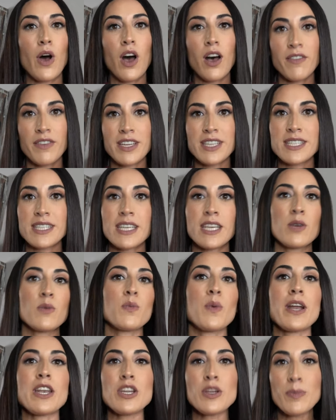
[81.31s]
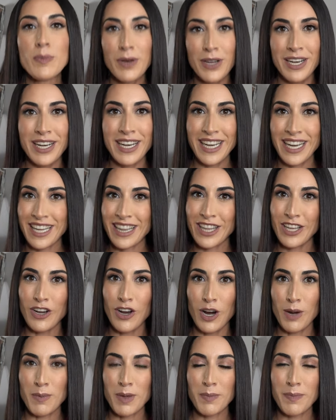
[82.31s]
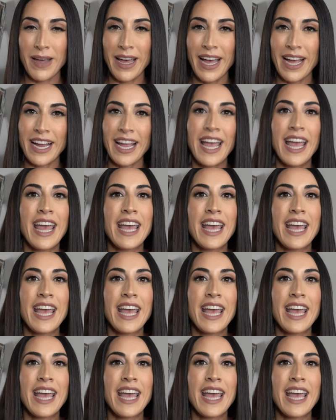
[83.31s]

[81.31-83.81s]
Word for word: obviously when you put it in the garment bag